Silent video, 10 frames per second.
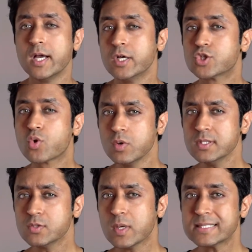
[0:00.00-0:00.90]

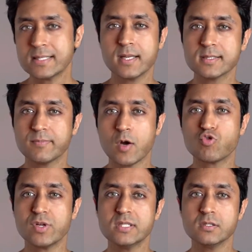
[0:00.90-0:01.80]
Students who are serious about
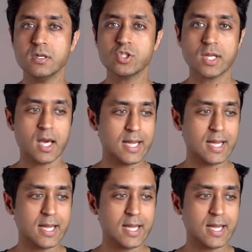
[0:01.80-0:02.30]
research and are